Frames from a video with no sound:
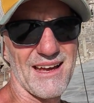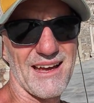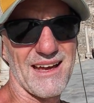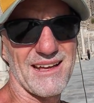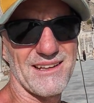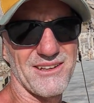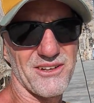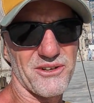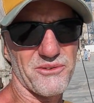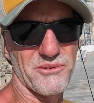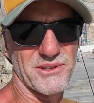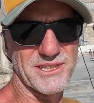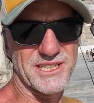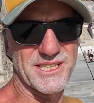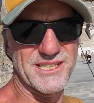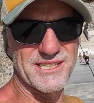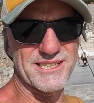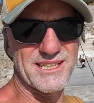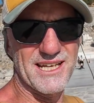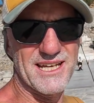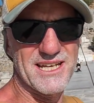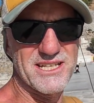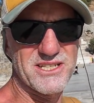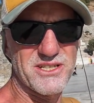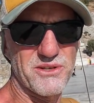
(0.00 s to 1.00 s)
And look what you
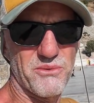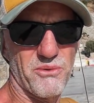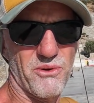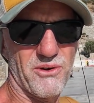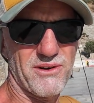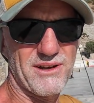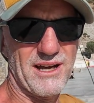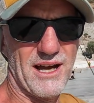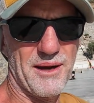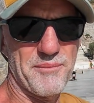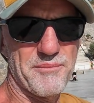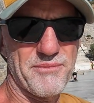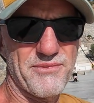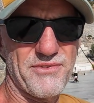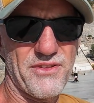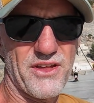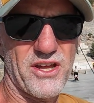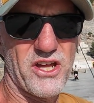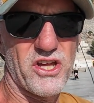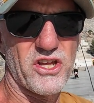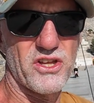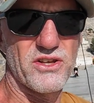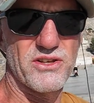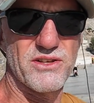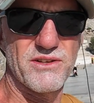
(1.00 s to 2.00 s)
see as you walk up.
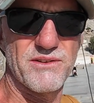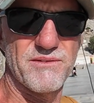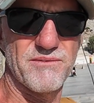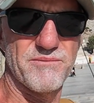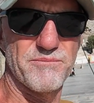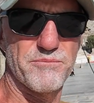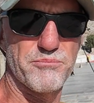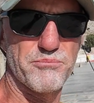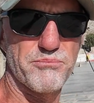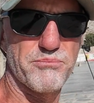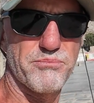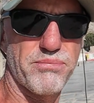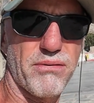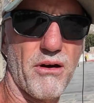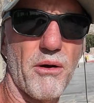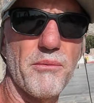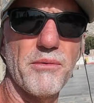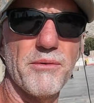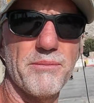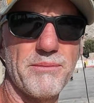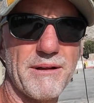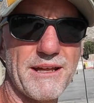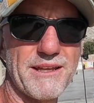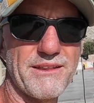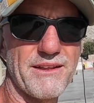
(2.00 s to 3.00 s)

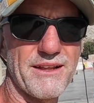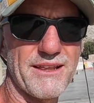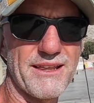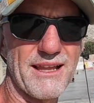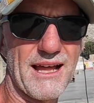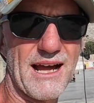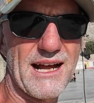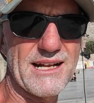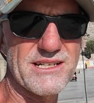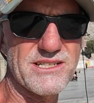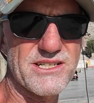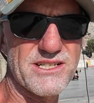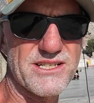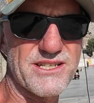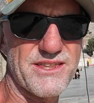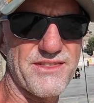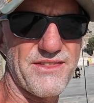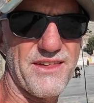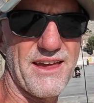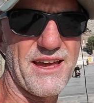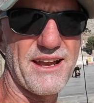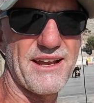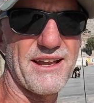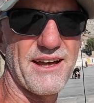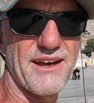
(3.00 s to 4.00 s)
Probably the largest
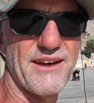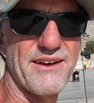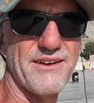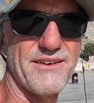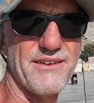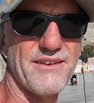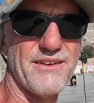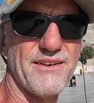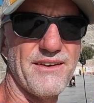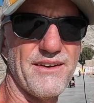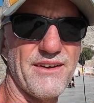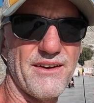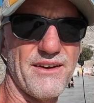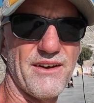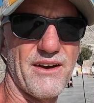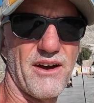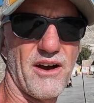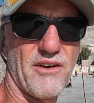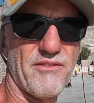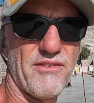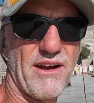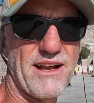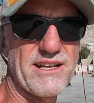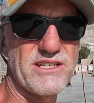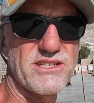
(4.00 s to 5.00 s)
theatre
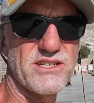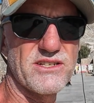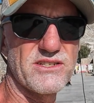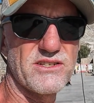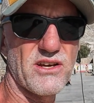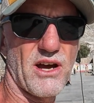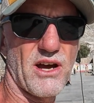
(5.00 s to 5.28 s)
of ancient